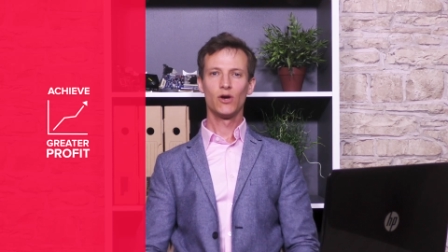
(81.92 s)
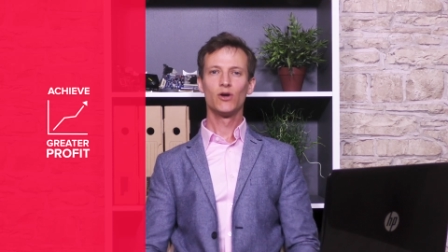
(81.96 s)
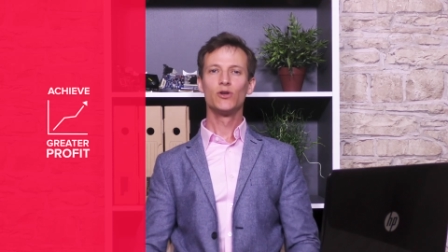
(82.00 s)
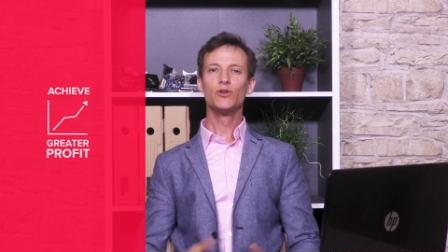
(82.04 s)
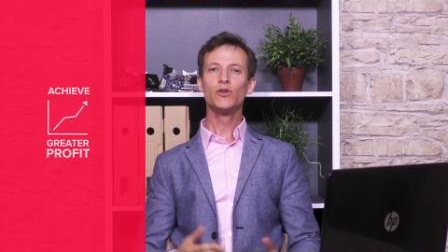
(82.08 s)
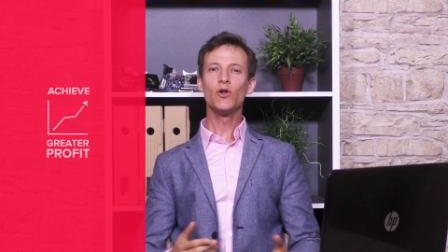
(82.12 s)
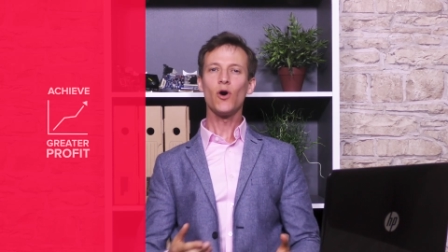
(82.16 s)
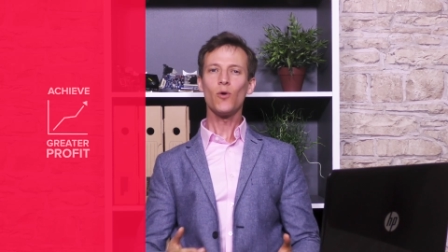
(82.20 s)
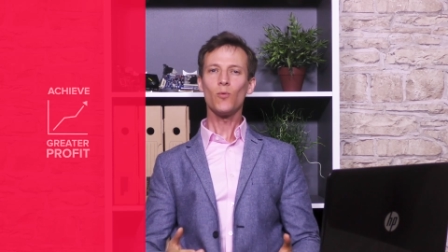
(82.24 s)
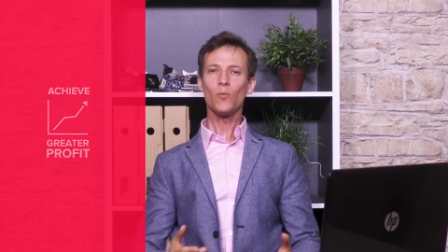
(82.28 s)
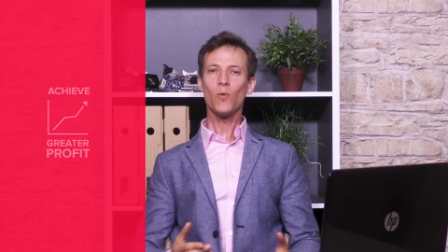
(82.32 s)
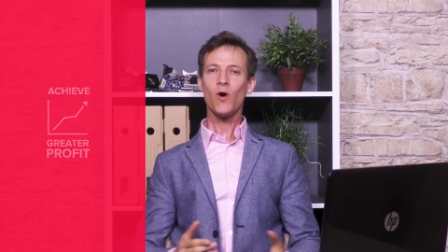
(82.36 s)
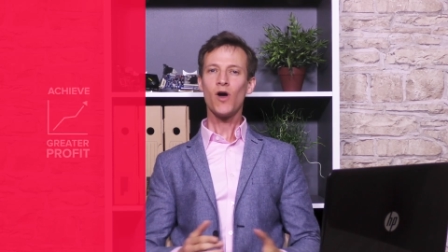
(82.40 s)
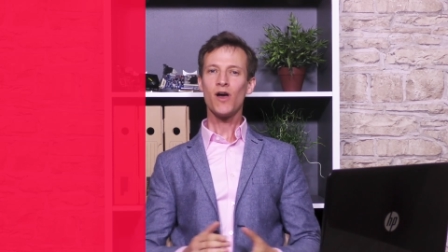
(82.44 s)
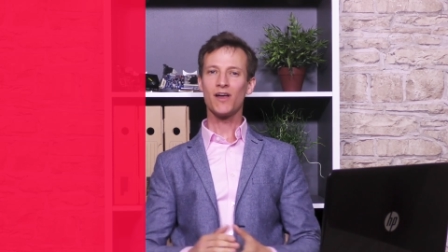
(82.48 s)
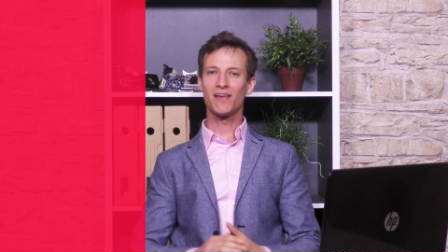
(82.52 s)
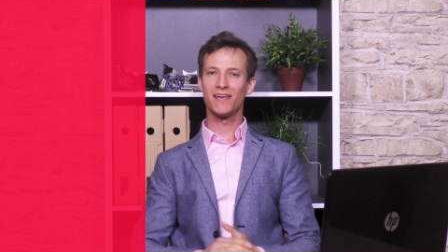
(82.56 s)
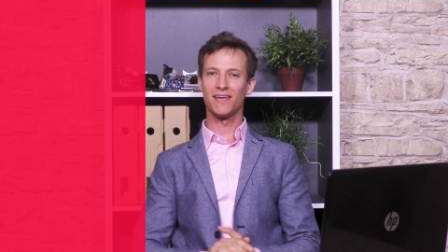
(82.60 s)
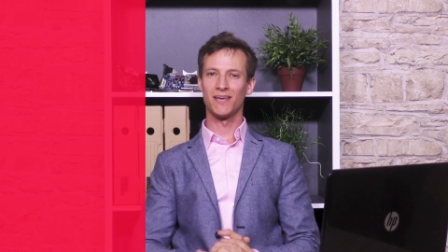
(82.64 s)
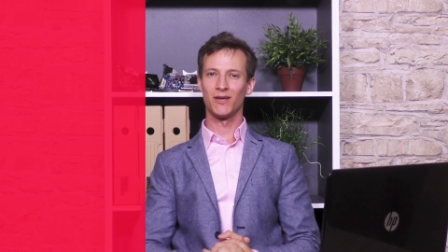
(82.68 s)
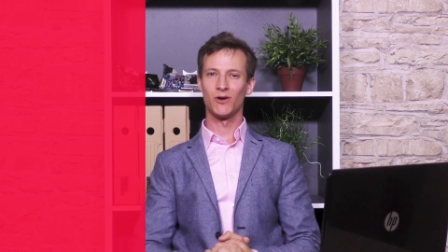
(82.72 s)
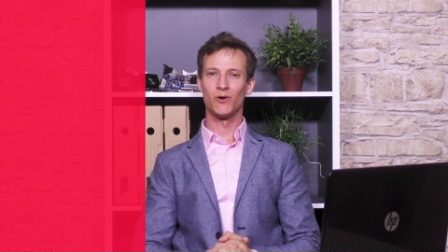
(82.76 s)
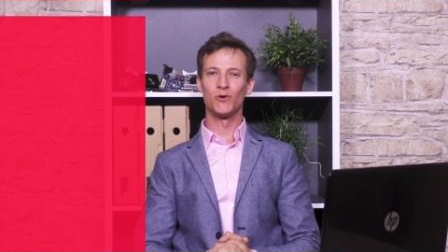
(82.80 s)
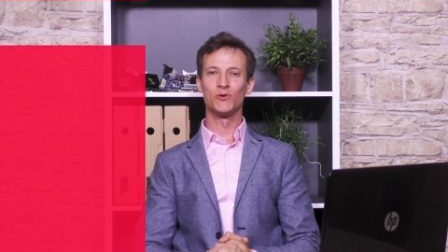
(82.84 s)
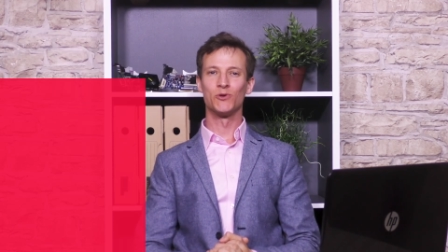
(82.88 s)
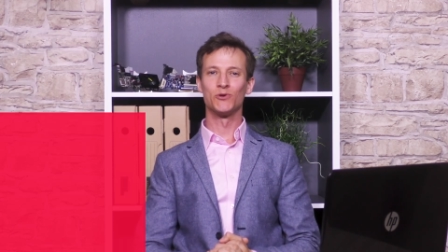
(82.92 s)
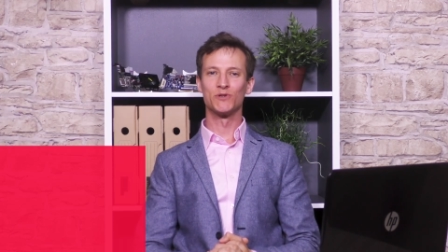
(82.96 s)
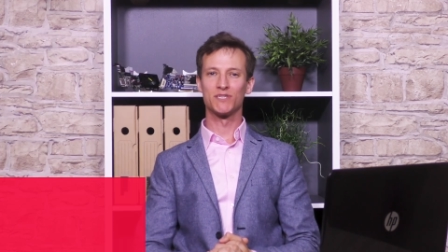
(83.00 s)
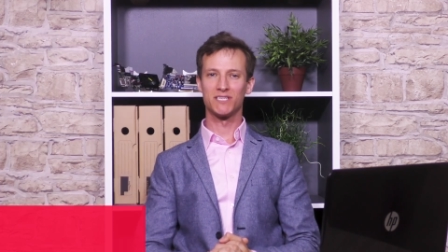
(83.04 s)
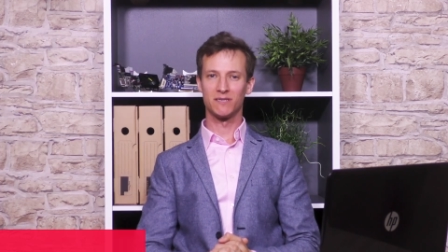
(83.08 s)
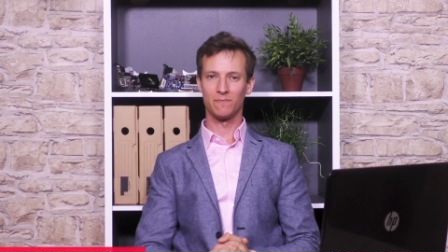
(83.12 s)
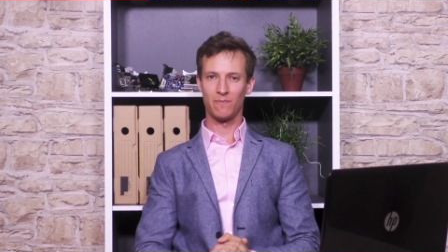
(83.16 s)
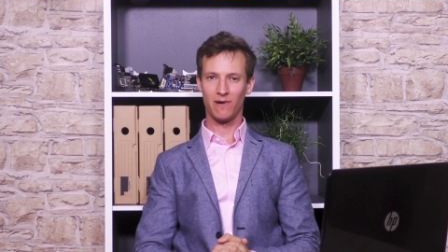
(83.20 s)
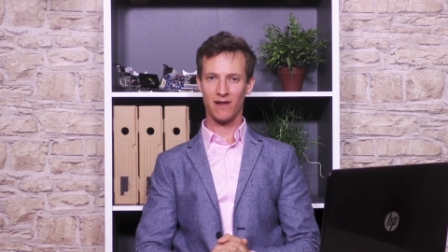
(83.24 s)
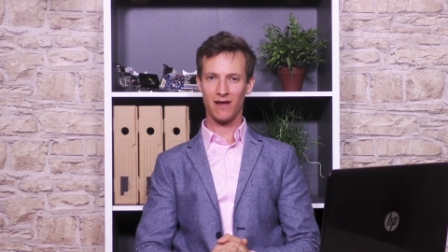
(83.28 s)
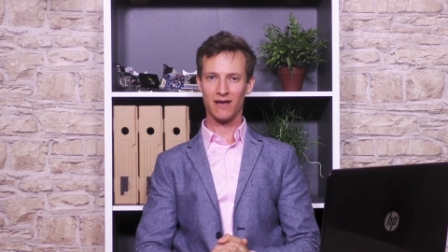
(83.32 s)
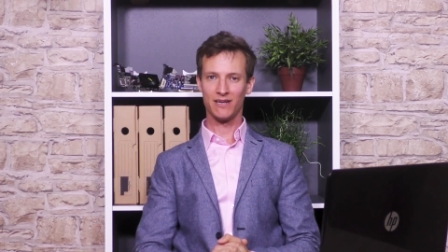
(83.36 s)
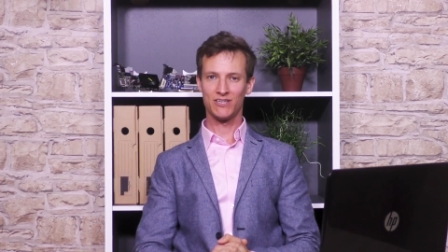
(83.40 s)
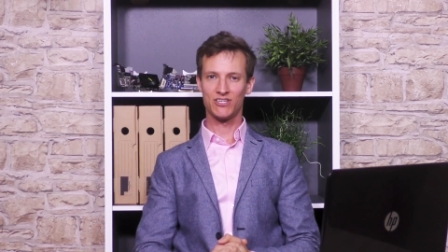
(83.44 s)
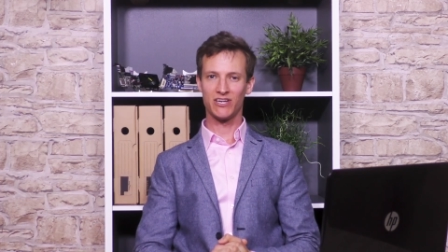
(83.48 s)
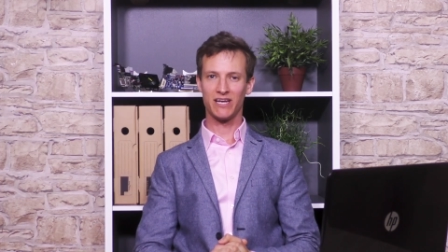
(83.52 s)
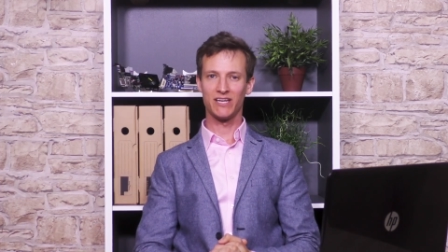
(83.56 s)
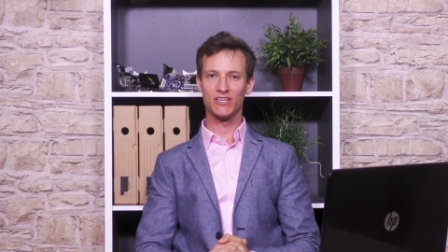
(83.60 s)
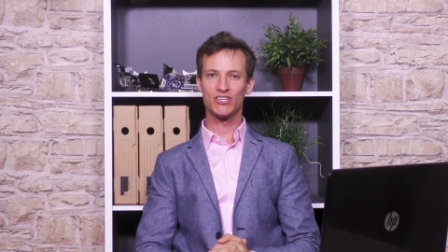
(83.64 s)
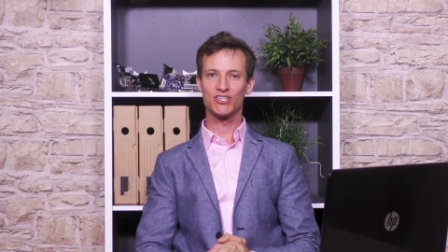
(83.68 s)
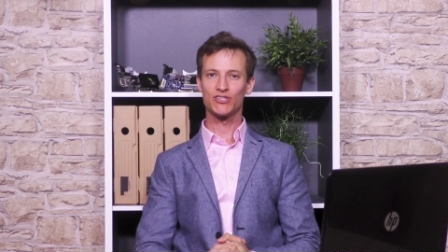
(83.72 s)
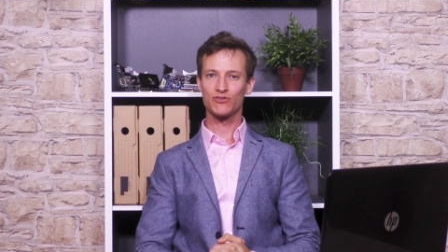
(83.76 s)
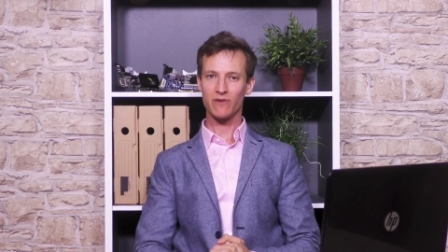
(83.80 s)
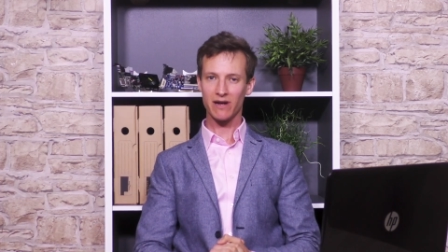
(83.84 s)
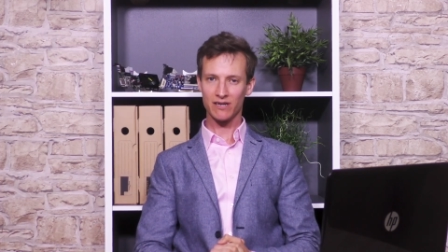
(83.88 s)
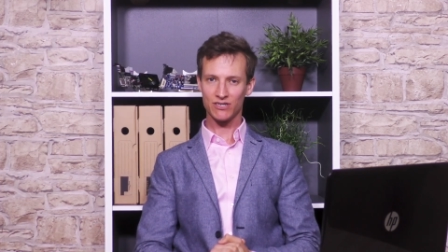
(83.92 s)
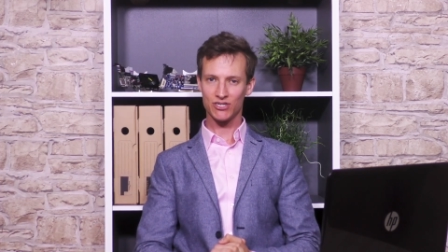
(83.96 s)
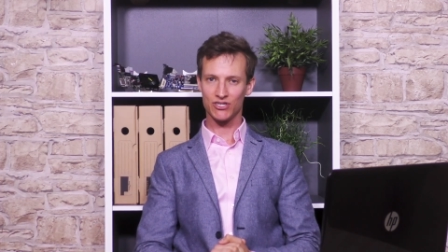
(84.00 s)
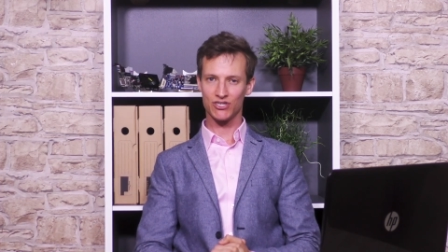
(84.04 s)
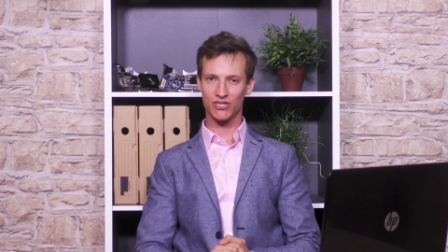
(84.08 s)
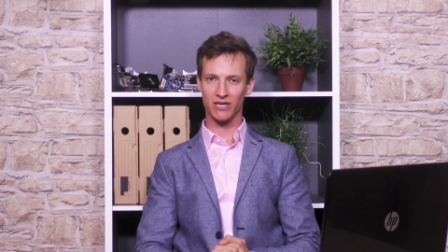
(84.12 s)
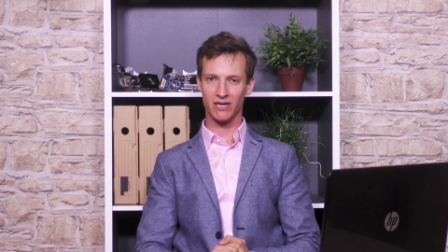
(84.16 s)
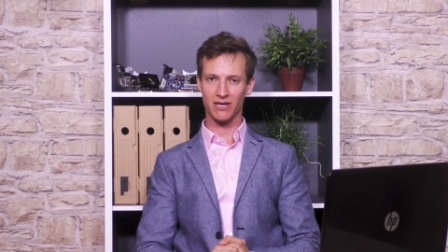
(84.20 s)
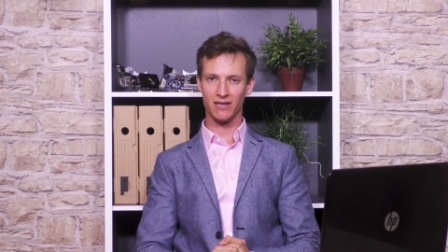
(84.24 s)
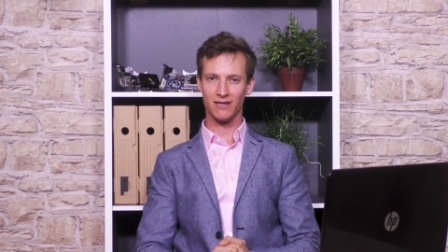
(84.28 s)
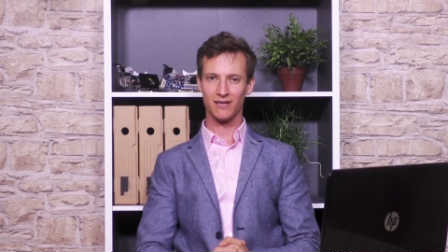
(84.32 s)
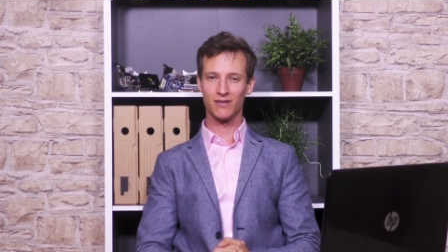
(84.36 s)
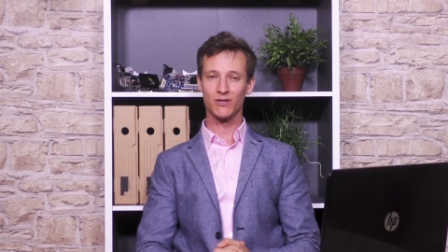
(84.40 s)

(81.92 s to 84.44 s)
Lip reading: Not working on your supply chain strategy